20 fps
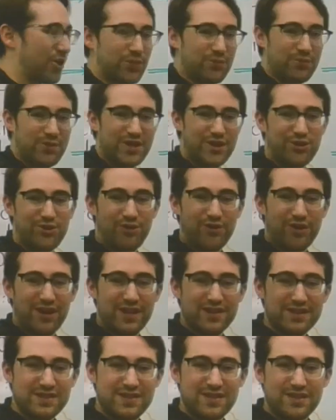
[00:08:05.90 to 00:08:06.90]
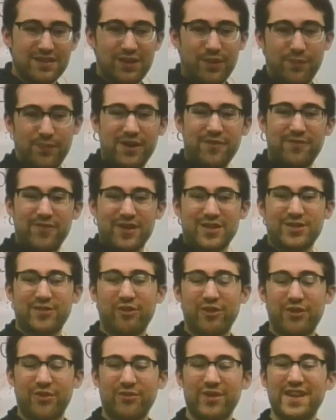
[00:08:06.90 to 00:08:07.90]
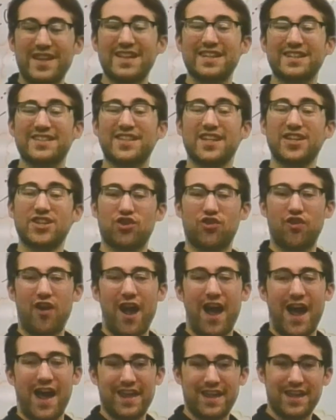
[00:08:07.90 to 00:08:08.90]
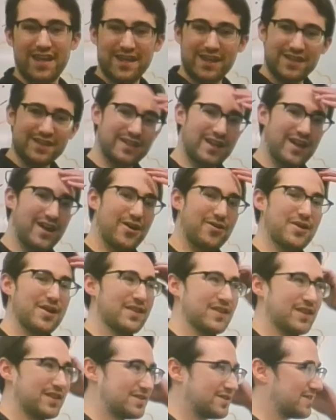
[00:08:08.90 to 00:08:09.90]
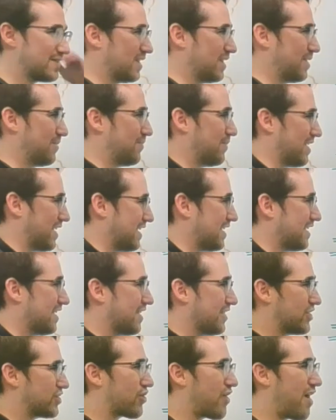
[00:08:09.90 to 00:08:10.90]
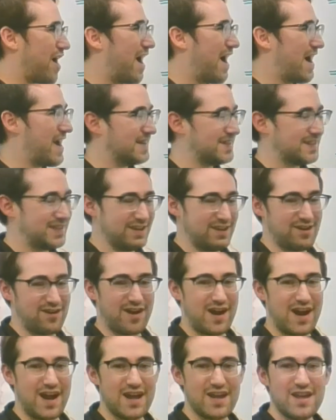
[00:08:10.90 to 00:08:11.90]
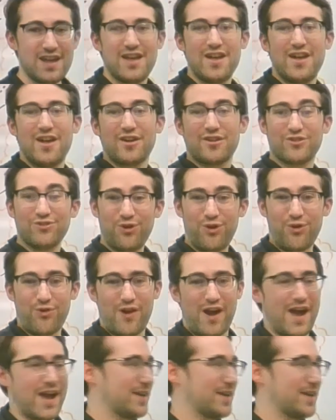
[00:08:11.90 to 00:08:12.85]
3 chlorines, the prefix for 3 is tri. So this is going to be tri, T-R-I, chloride.